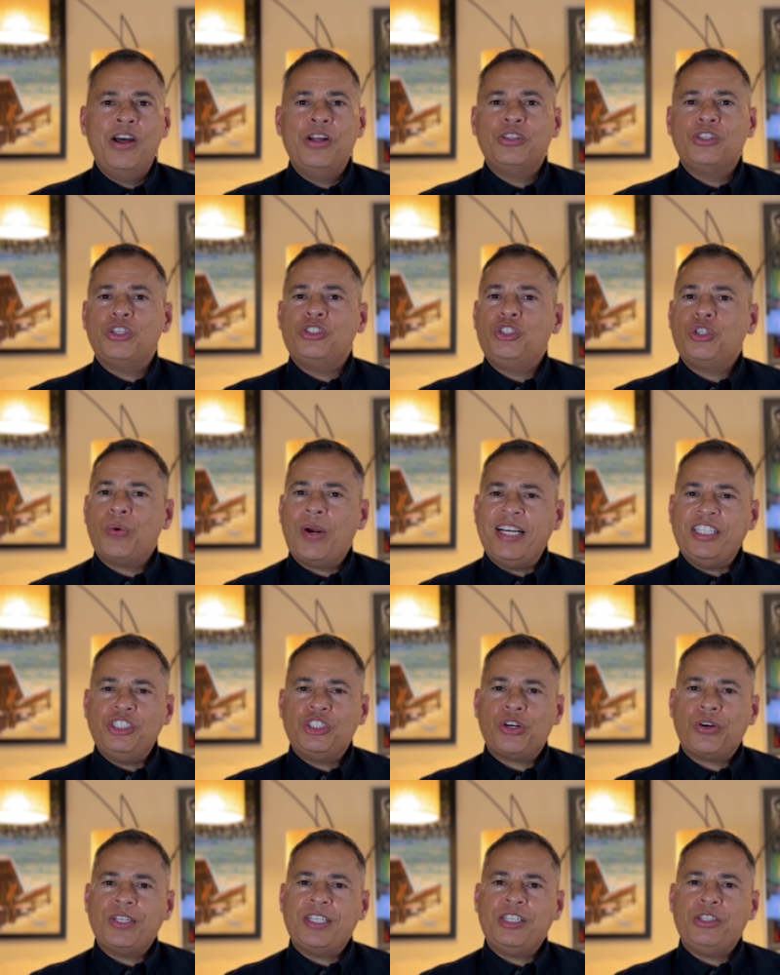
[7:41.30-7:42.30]
The train
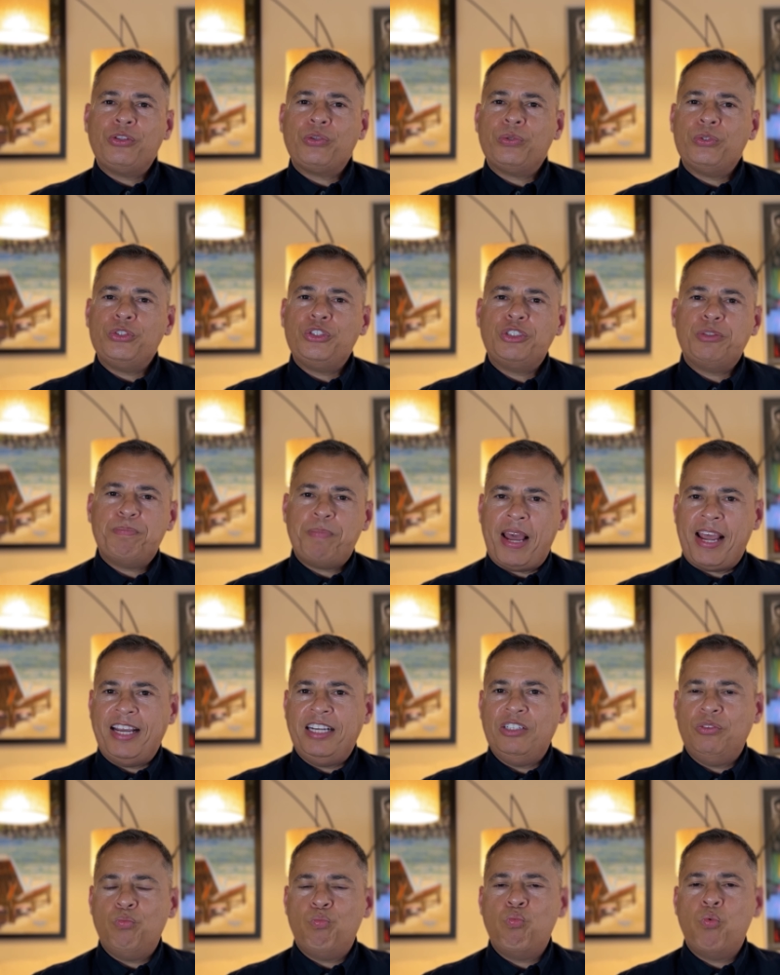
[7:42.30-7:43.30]
journey through
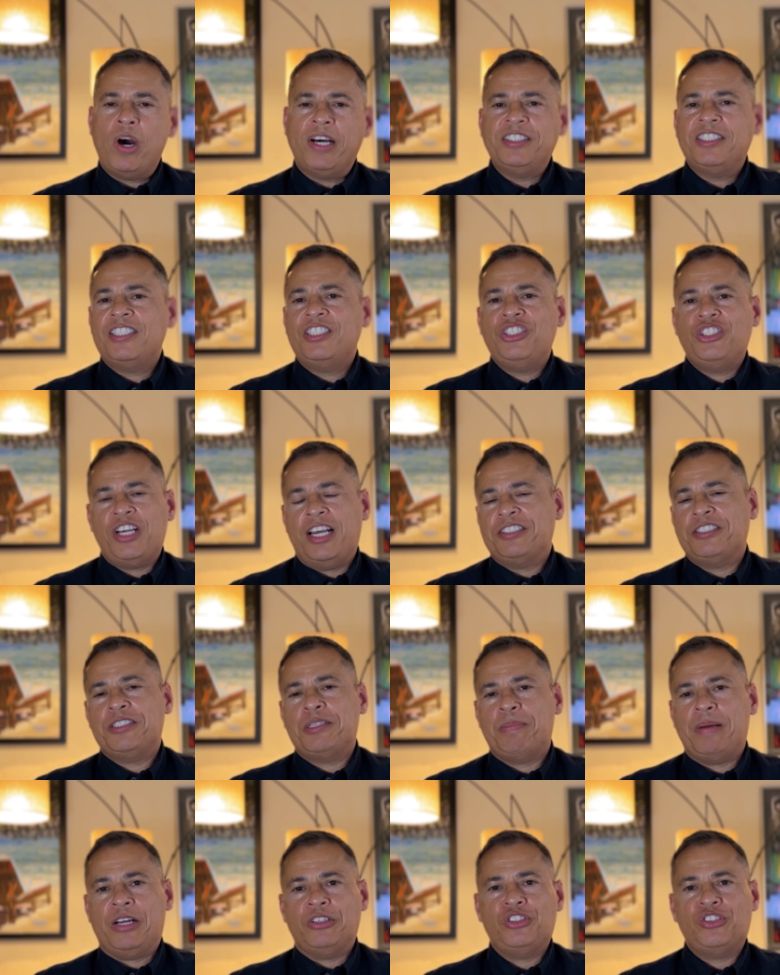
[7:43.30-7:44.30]
Spain wasn't just
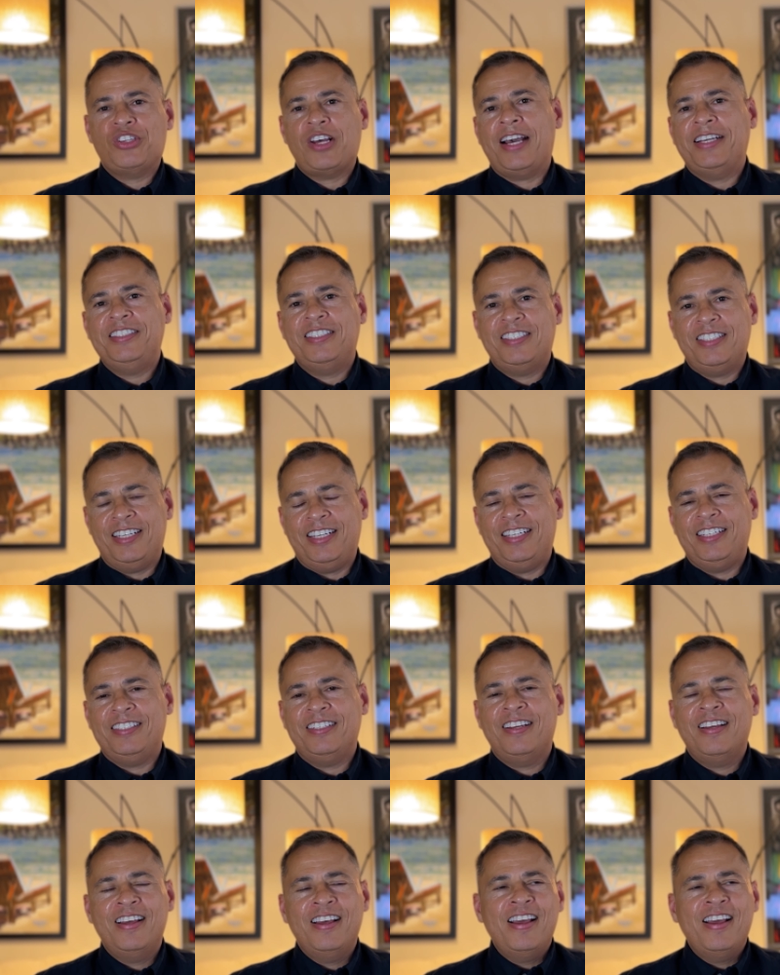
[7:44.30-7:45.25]
about sightseeing,